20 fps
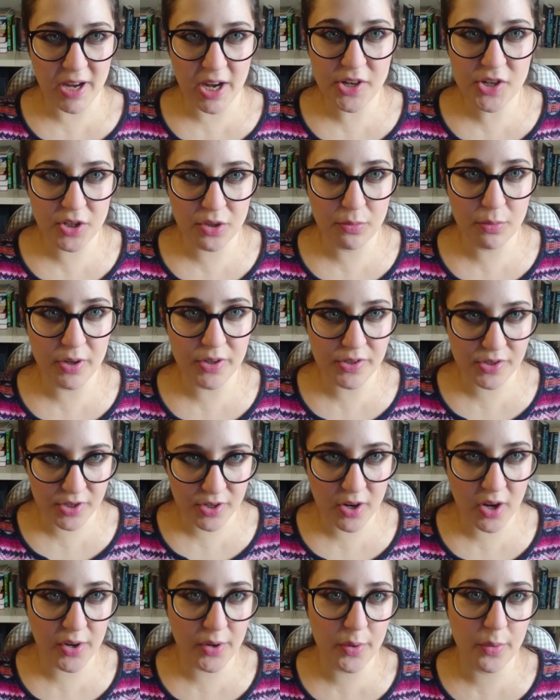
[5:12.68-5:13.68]
But I do want
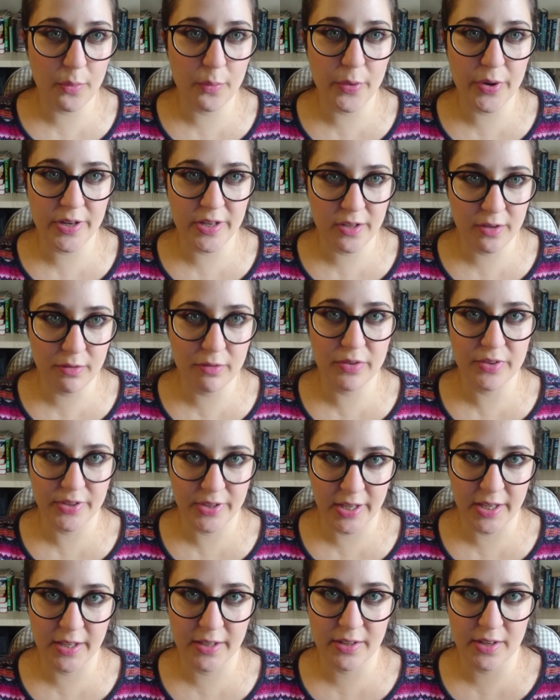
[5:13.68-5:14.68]
to know what you
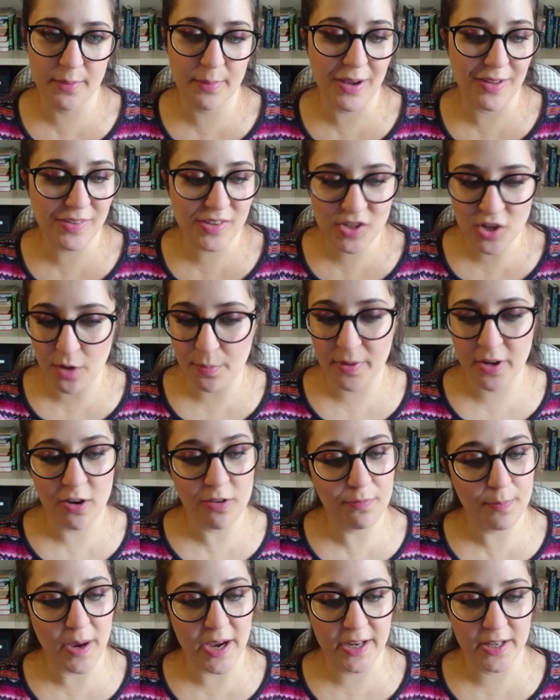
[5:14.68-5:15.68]
think about the topic
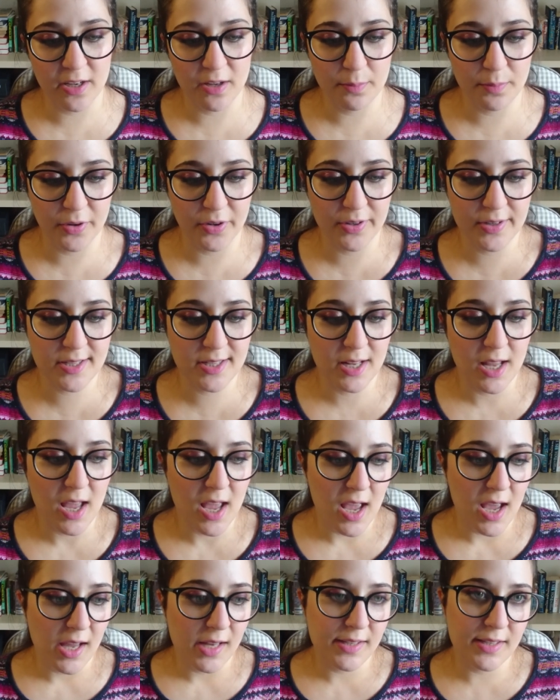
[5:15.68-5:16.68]
of buying new books.
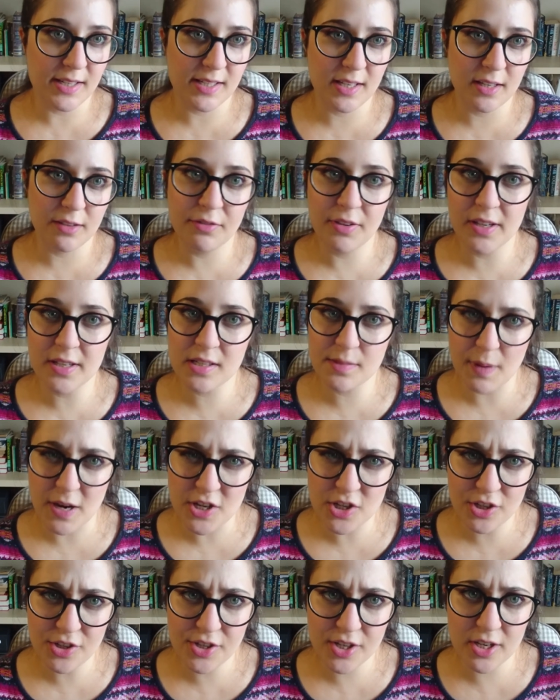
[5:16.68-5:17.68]
Does it feel
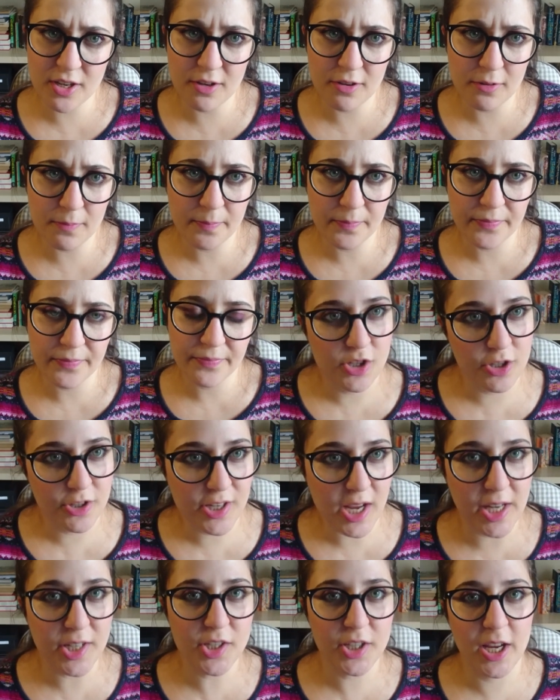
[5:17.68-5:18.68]
special to you? Do you
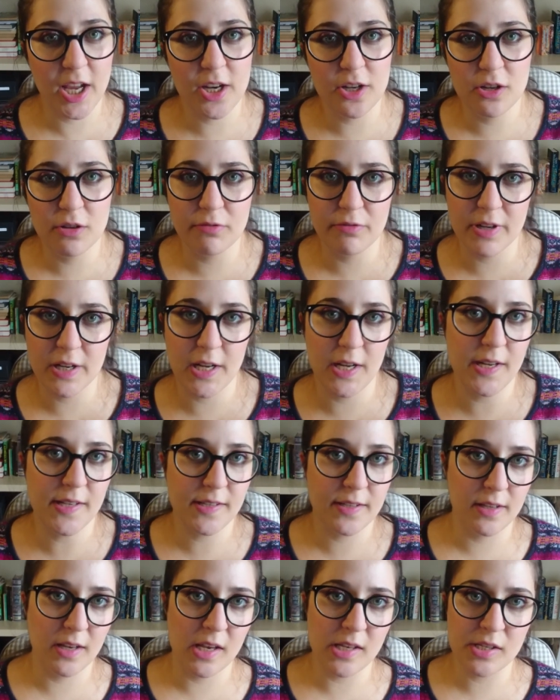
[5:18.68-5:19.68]
tend to get new
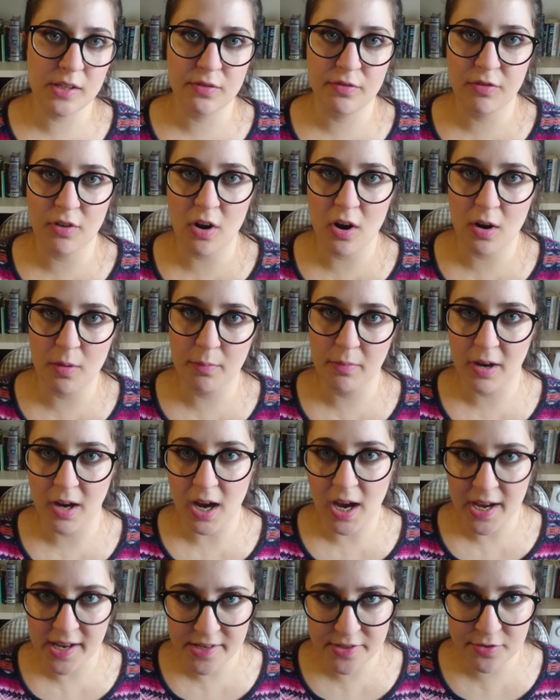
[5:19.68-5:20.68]
releases from
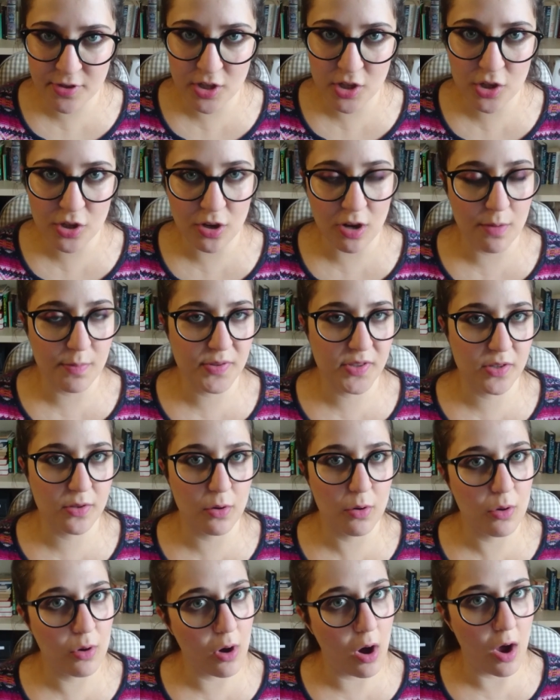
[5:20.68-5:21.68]
high street shops
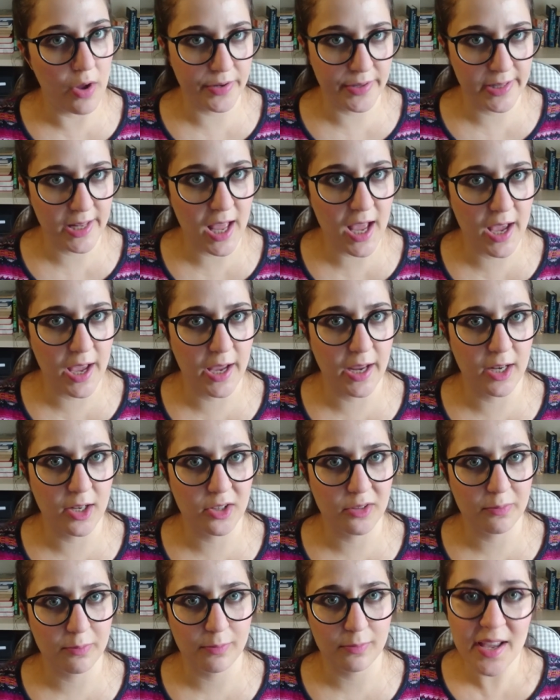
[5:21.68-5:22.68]
or
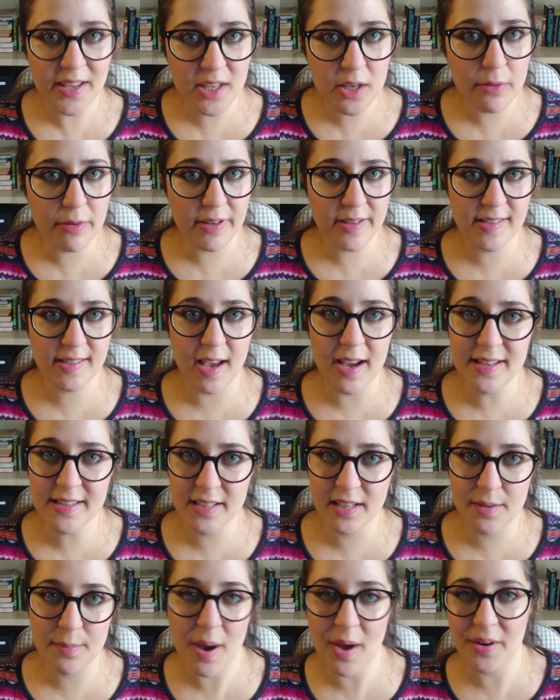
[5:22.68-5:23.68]
online? Are you
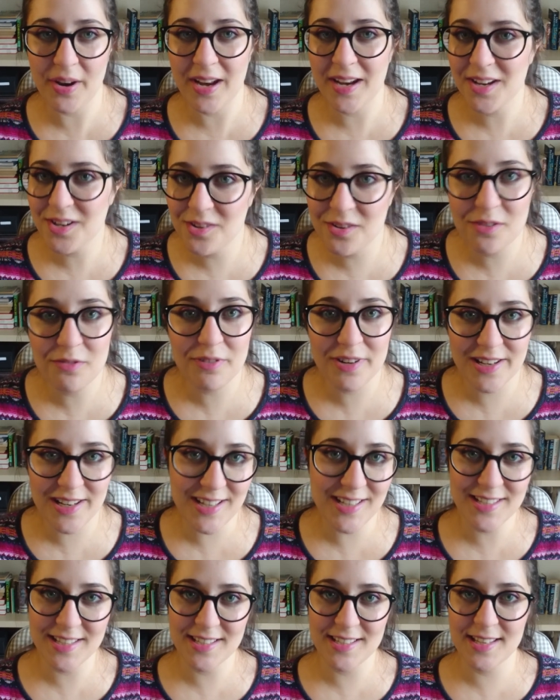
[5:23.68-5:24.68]
excited about any new
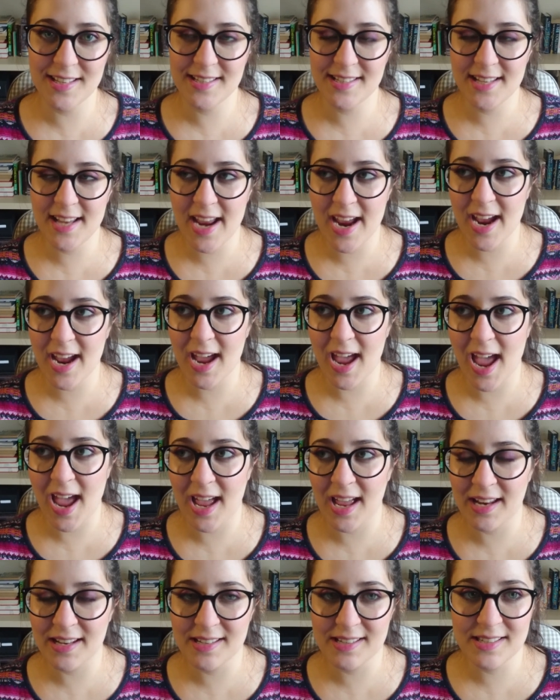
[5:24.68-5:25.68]
releases this year,
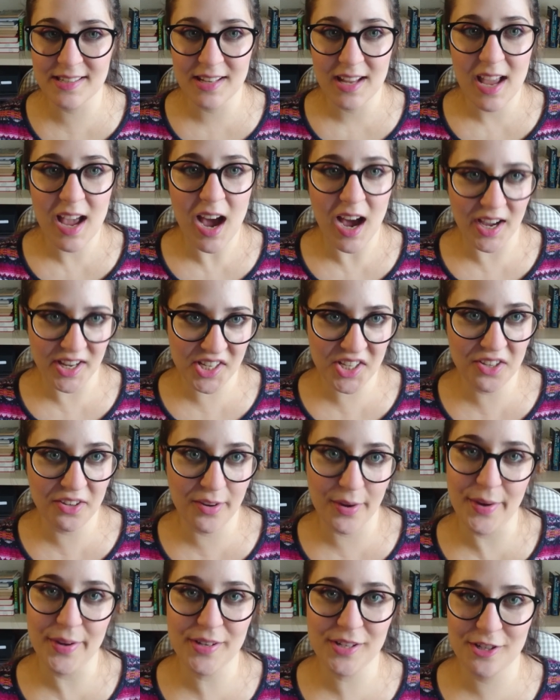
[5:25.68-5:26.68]
and are you
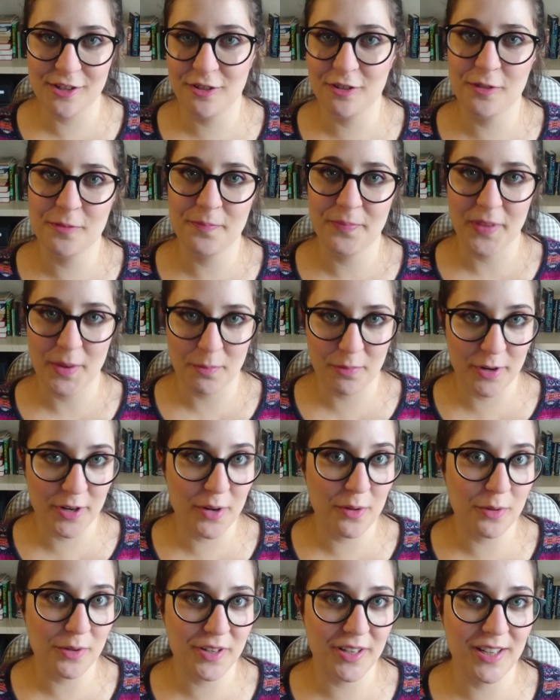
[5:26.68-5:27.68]
going to
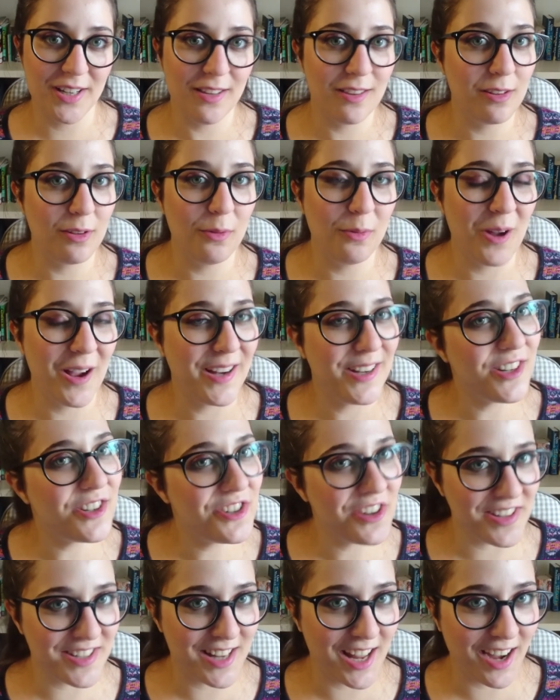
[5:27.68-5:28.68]
pre-order Lethal White
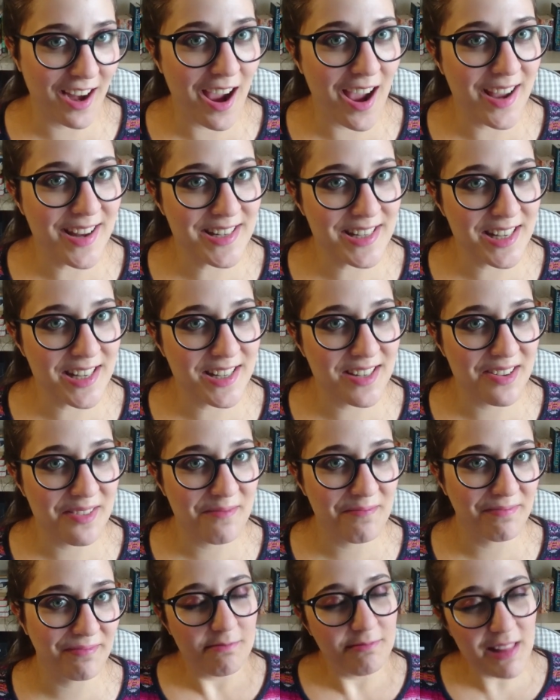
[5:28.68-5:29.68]
just like I did?
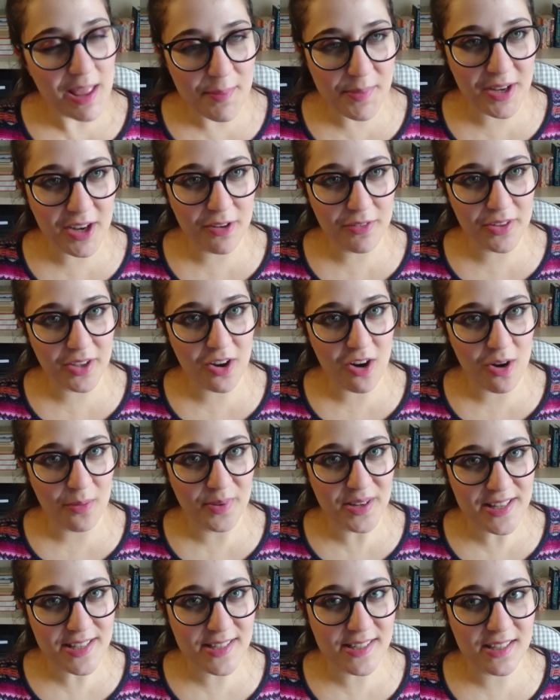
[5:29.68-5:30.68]
Let me know in the
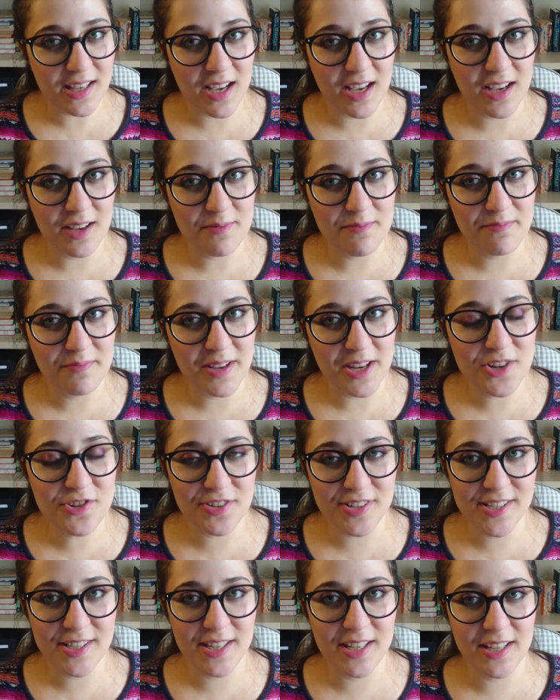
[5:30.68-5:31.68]
comments. I'm
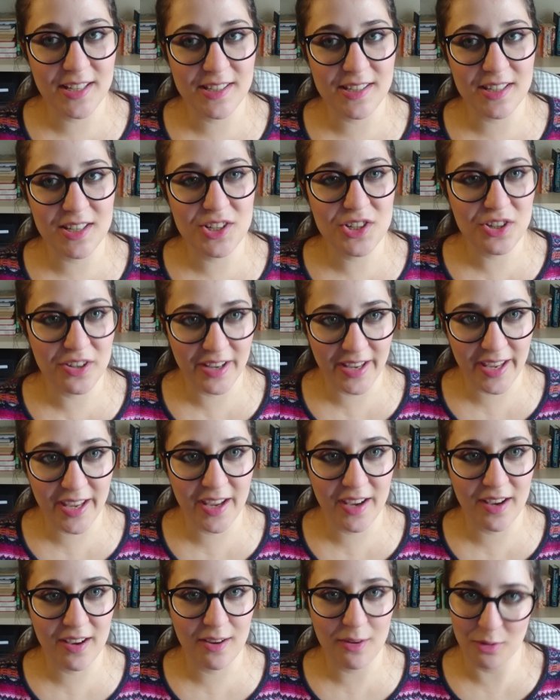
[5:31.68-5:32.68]
interested to
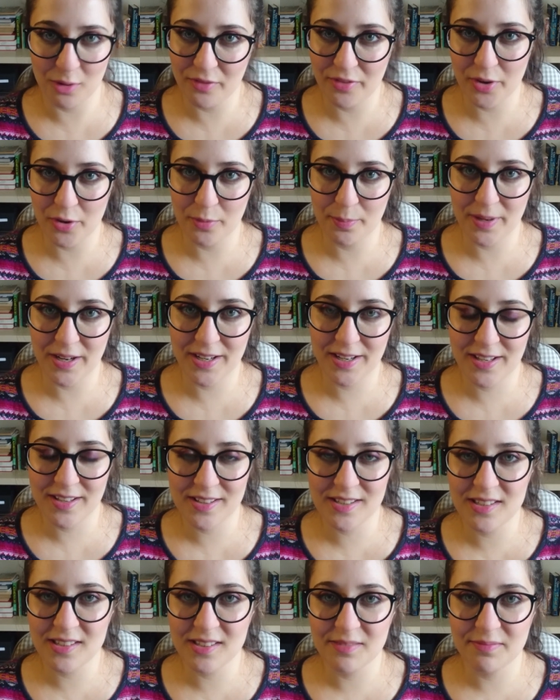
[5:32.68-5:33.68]
hear all of your
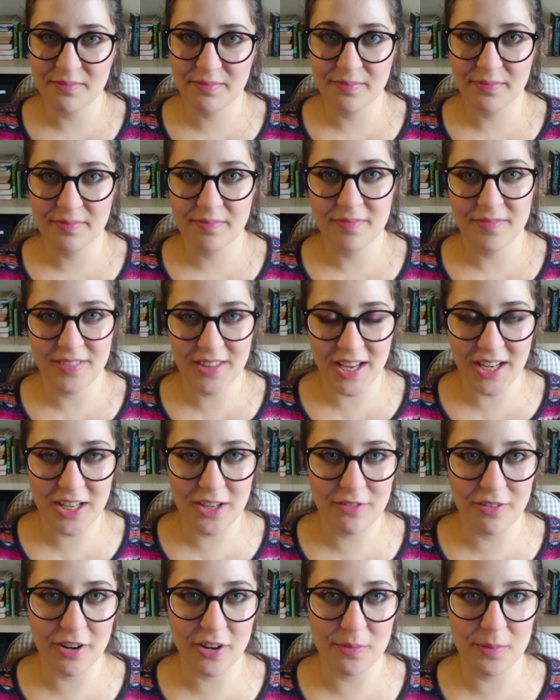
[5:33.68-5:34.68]
opinions. Thank
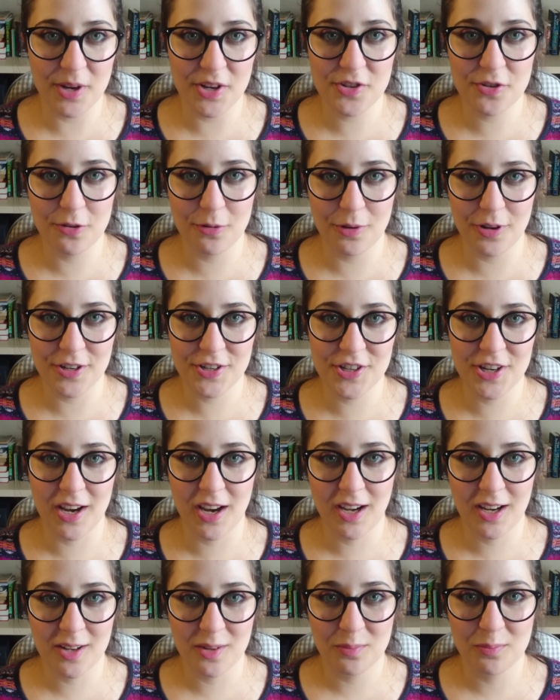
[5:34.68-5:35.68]
you very much for
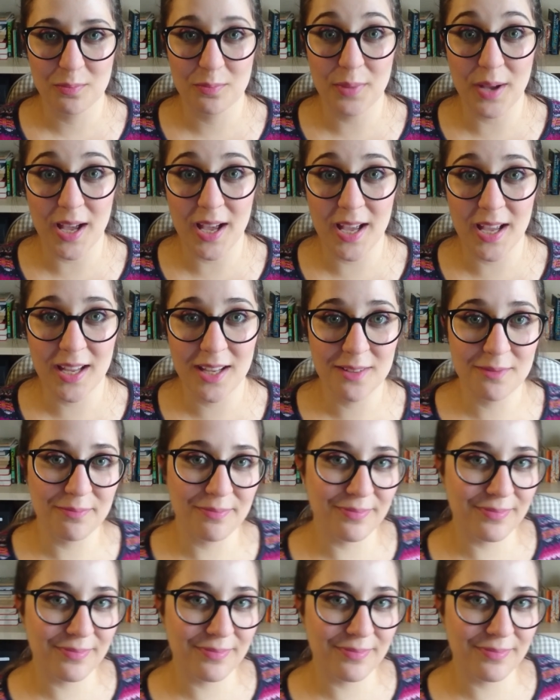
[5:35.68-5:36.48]
watching. Bye.